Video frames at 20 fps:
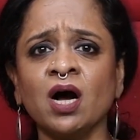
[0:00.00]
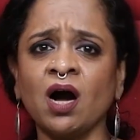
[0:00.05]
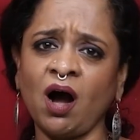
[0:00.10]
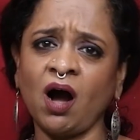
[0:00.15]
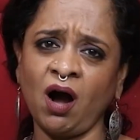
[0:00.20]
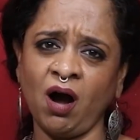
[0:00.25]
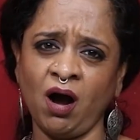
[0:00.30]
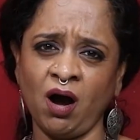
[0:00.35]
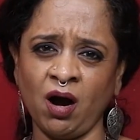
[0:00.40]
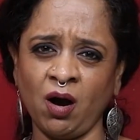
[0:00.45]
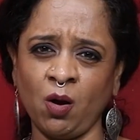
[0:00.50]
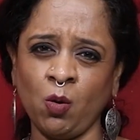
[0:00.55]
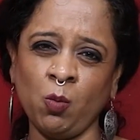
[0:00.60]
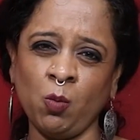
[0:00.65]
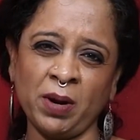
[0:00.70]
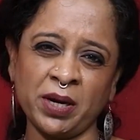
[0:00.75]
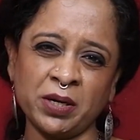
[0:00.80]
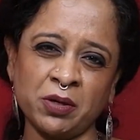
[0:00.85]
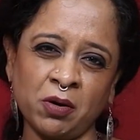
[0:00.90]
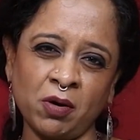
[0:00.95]
Oh
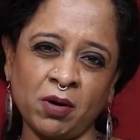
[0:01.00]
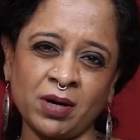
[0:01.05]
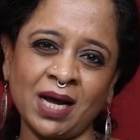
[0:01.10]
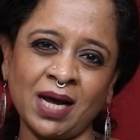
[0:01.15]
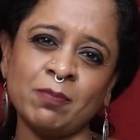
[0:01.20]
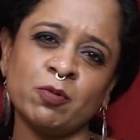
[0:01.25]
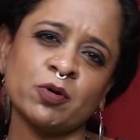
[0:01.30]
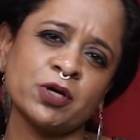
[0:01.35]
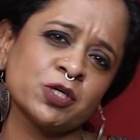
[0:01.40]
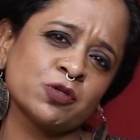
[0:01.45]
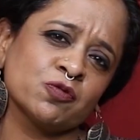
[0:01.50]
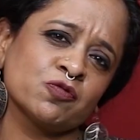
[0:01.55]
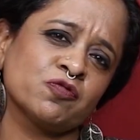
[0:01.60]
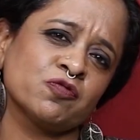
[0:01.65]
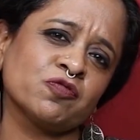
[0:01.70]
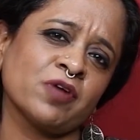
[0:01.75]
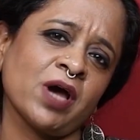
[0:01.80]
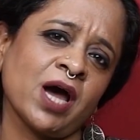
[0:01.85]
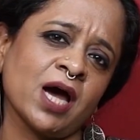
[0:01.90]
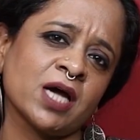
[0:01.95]
my God, I'm looking too
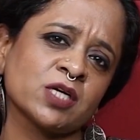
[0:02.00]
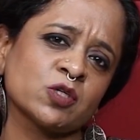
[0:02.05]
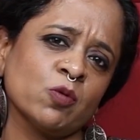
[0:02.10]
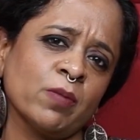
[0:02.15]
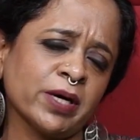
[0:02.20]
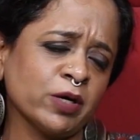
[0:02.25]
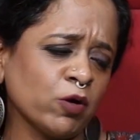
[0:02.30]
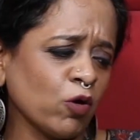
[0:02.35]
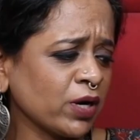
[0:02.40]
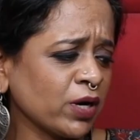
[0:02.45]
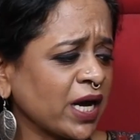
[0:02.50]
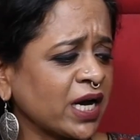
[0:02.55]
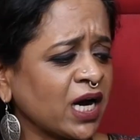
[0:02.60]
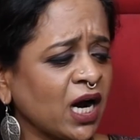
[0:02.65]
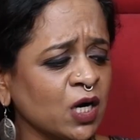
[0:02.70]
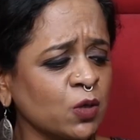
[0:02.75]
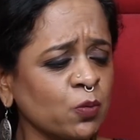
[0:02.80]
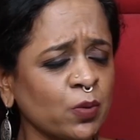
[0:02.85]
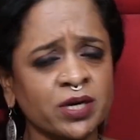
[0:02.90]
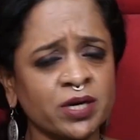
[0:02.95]
fat. Oh my God, I
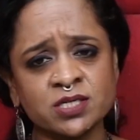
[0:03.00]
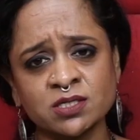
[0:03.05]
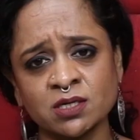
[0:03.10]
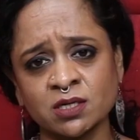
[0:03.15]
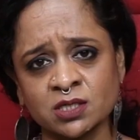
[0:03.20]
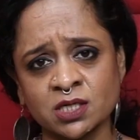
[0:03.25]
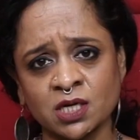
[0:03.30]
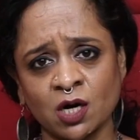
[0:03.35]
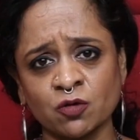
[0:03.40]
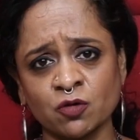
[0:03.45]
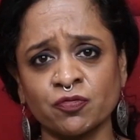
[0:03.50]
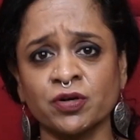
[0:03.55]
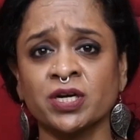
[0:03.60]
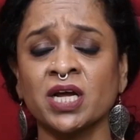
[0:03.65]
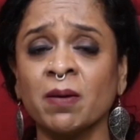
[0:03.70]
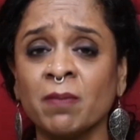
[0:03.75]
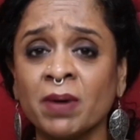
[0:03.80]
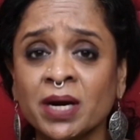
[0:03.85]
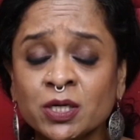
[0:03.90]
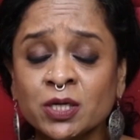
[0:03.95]
can't wear a certain outfit.
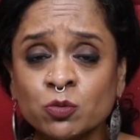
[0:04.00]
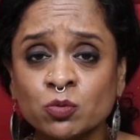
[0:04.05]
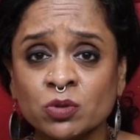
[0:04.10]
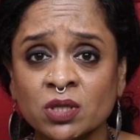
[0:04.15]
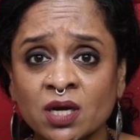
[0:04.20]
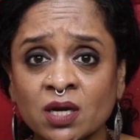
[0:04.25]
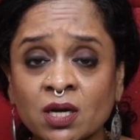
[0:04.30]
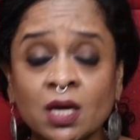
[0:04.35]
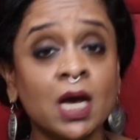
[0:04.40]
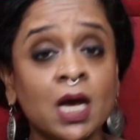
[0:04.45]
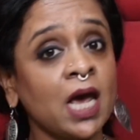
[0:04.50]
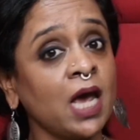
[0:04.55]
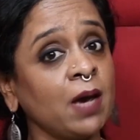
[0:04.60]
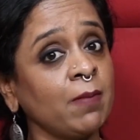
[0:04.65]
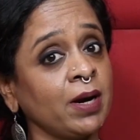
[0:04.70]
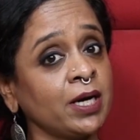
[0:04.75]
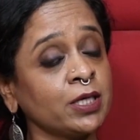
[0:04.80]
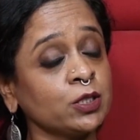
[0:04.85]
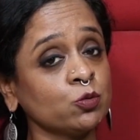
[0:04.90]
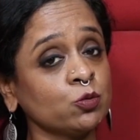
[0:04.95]
Am I too thin? Am
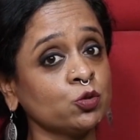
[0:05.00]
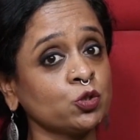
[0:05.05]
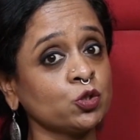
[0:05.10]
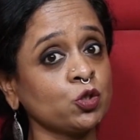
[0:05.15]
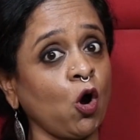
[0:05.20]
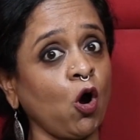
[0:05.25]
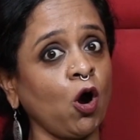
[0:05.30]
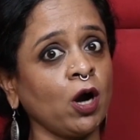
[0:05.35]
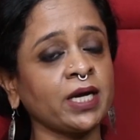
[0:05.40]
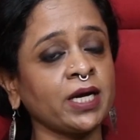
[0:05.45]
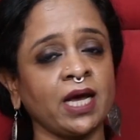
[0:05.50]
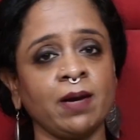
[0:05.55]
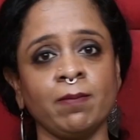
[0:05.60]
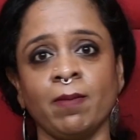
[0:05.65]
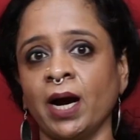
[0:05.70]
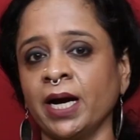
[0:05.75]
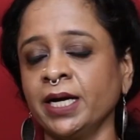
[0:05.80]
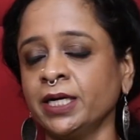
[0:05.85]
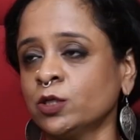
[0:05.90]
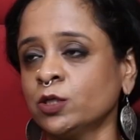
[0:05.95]
I too short? Am
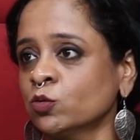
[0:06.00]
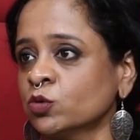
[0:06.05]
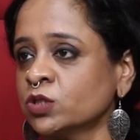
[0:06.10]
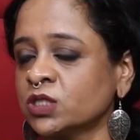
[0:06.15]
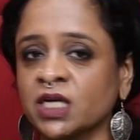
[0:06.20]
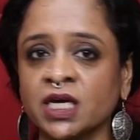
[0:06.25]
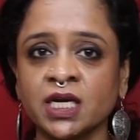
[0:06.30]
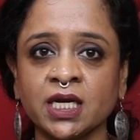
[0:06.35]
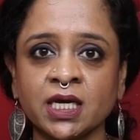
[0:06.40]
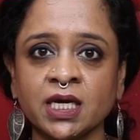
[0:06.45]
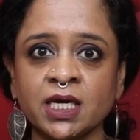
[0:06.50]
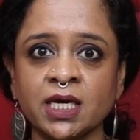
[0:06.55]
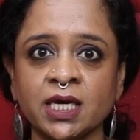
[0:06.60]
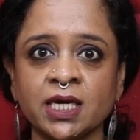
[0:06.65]
I too skinny?